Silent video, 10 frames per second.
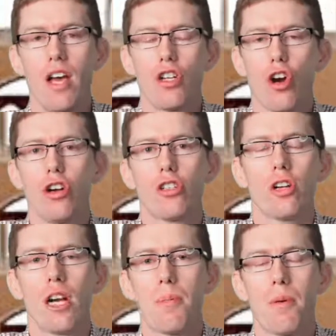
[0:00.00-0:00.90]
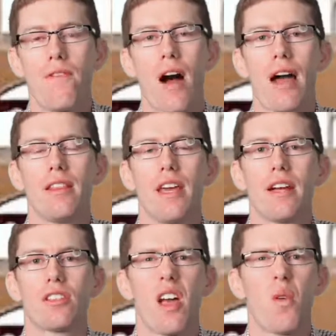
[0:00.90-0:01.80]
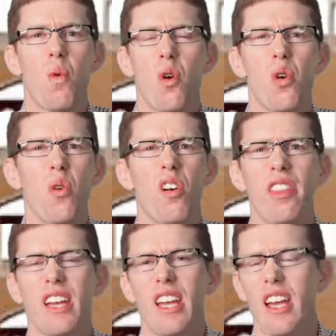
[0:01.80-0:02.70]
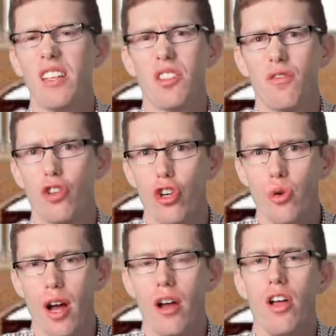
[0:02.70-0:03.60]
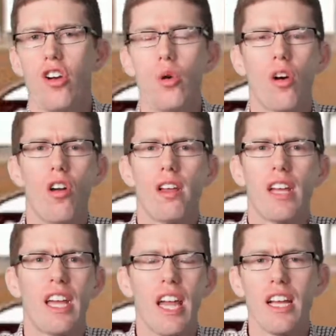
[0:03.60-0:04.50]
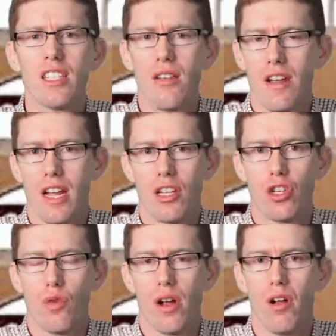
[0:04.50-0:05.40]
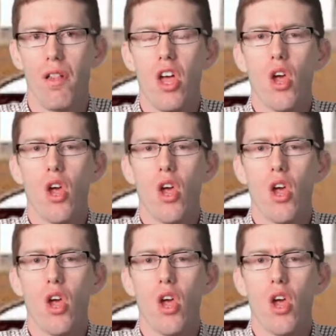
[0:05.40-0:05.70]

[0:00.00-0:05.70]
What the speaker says: Charts are going to provide things like, who are all the kings of Judah? Who are all the kings of Israel?